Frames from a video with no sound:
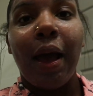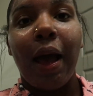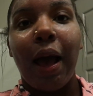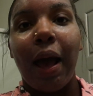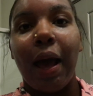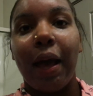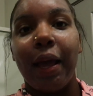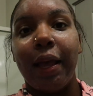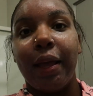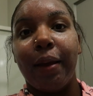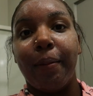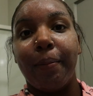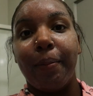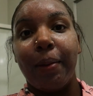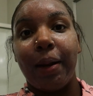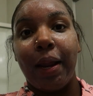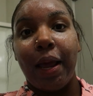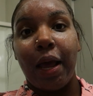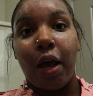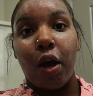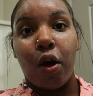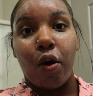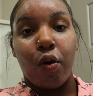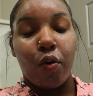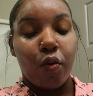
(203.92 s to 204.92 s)
I am
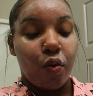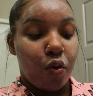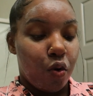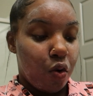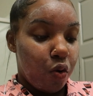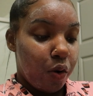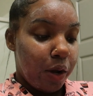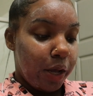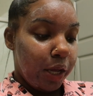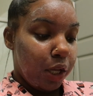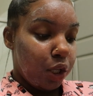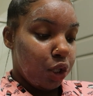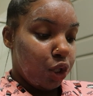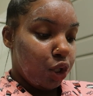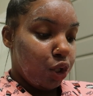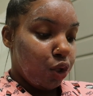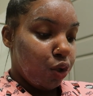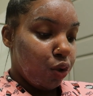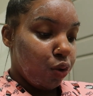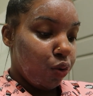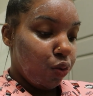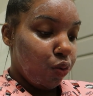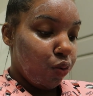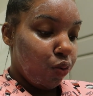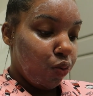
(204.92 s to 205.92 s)
now going
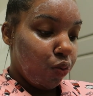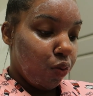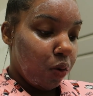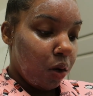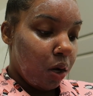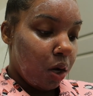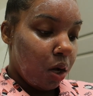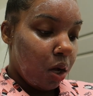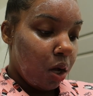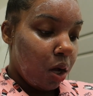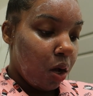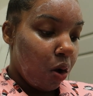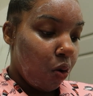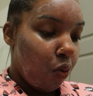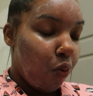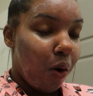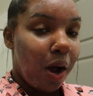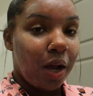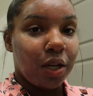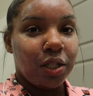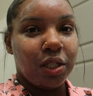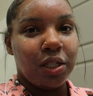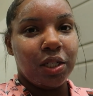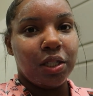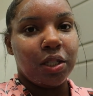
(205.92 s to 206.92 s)
to
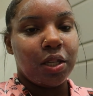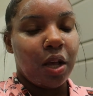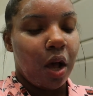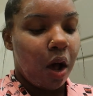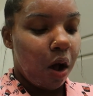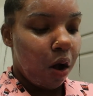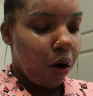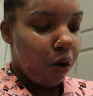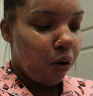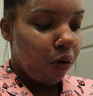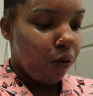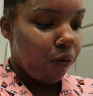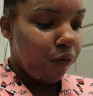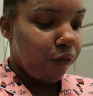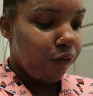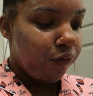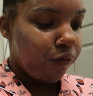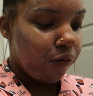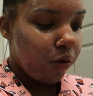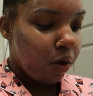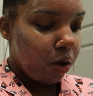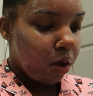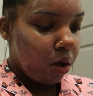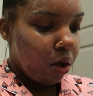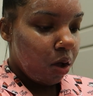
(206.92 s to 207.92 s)
wash this
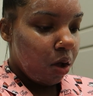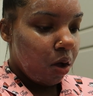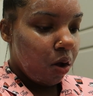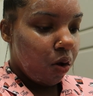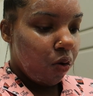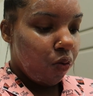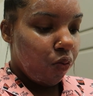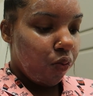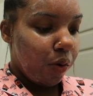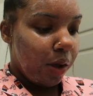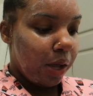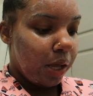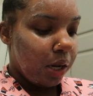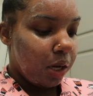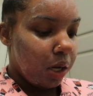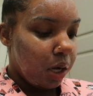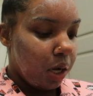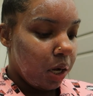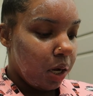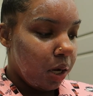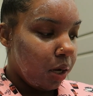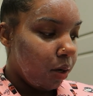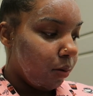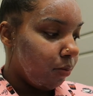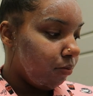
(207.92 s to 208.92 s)
off with
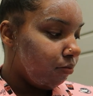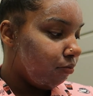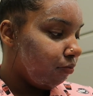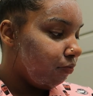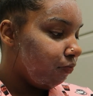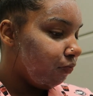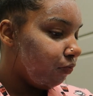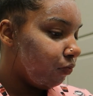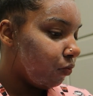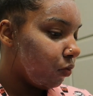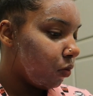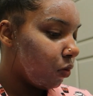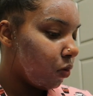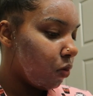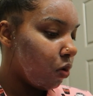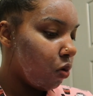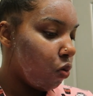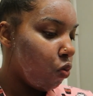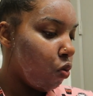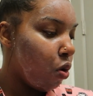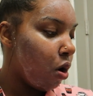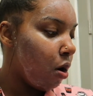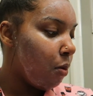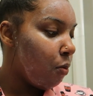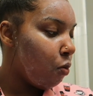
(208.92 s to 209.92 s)

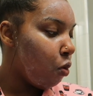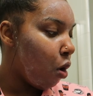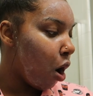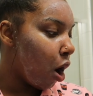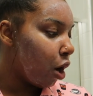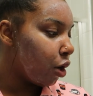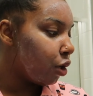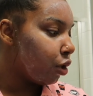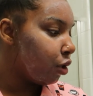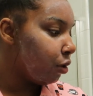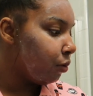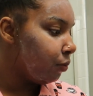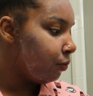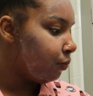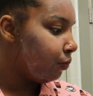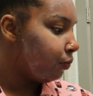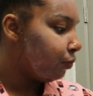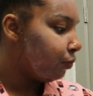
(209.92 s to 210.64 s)
warm water.